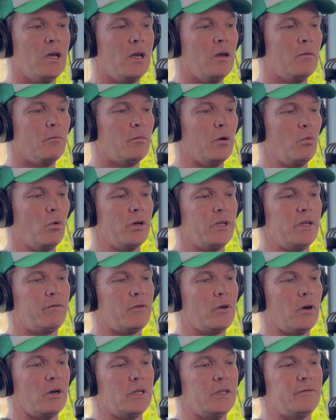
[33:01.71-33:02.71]
But what you've
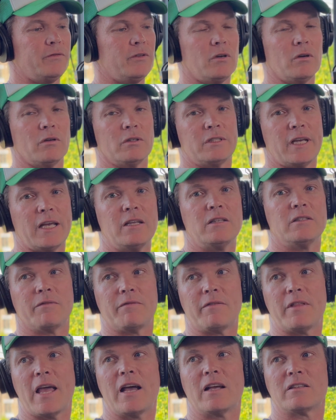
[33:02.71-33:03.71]
got is you've got tens of
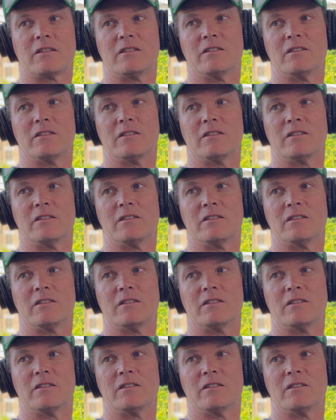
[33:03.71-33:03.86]
thousands